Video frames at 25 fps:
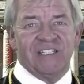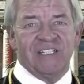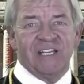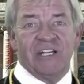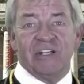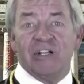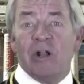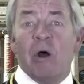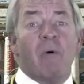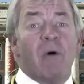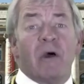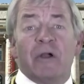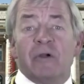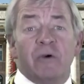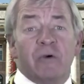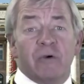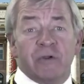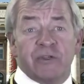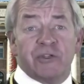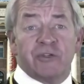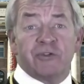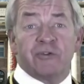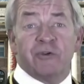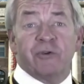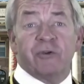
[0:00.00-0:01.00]
No one who
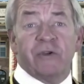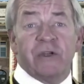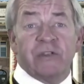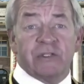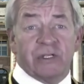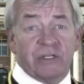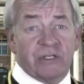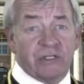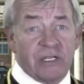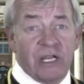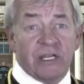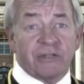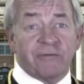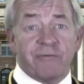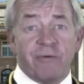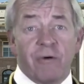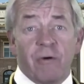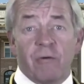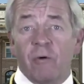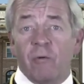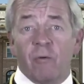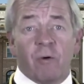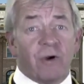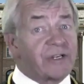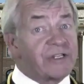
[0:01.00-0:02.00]
is truly
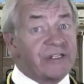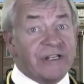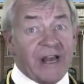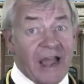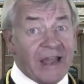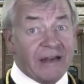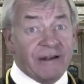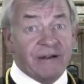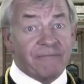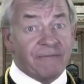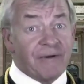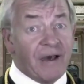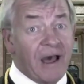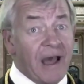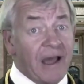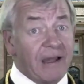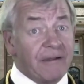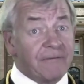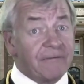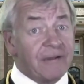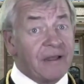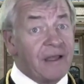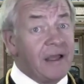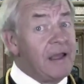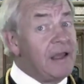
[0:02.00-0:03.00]
successful works 9 to
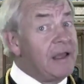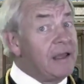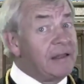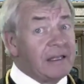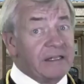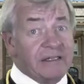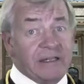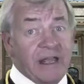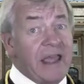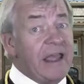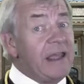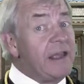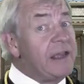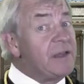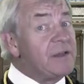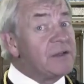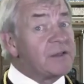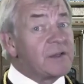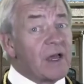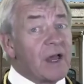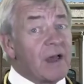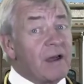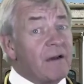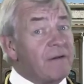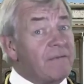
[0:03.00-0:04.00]
5. The
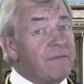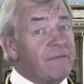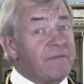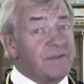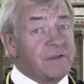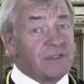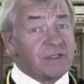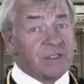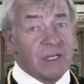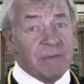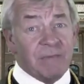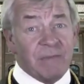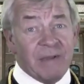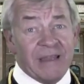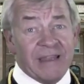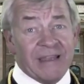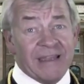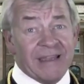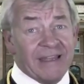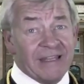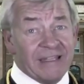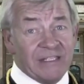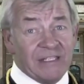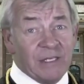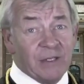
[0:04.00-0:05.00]
days of
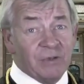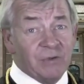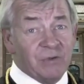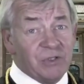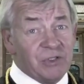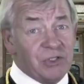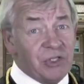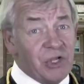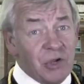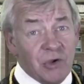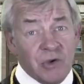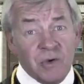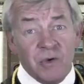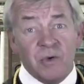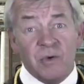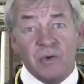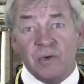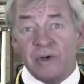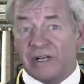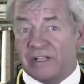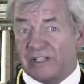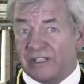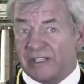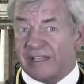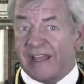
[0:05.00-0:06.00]
sleeping till
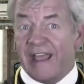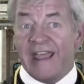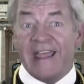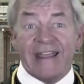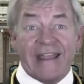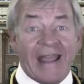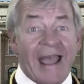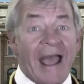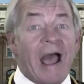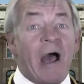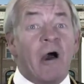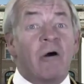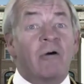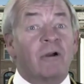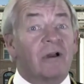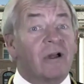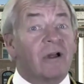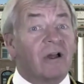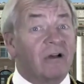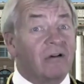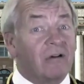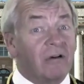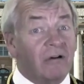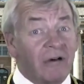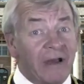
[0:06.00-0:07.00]
noon and staying out
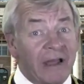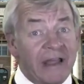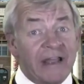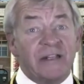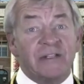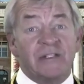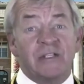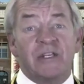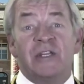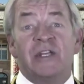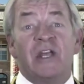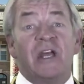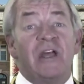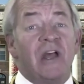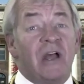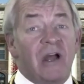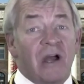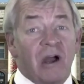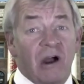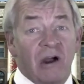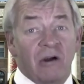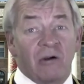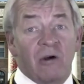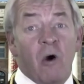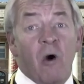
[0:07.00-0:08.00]
late
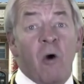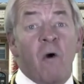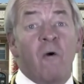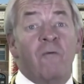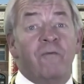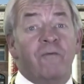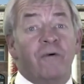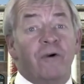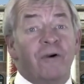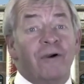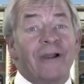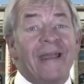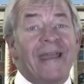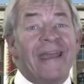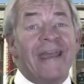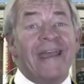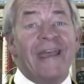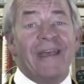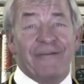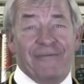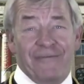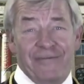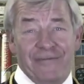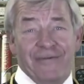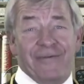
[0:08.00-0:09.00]
are over
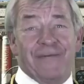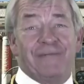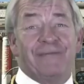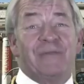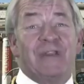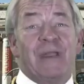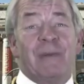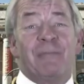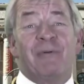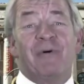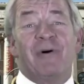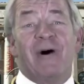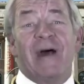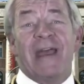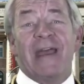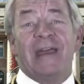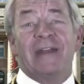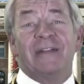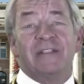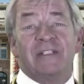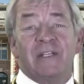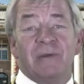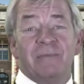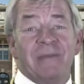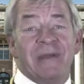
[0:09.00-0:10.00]
if you
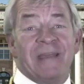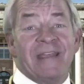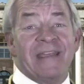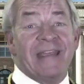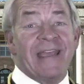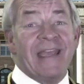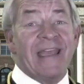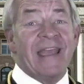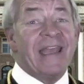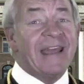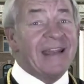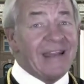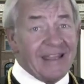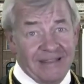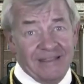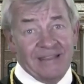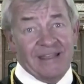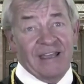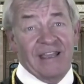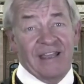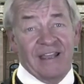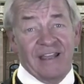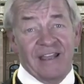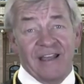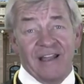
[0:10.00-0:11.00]
plan to be
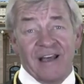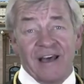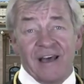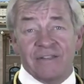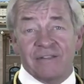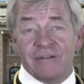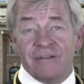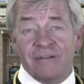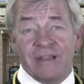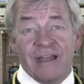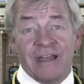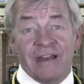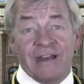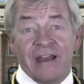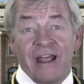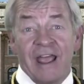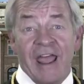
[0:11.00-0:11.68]
anything other than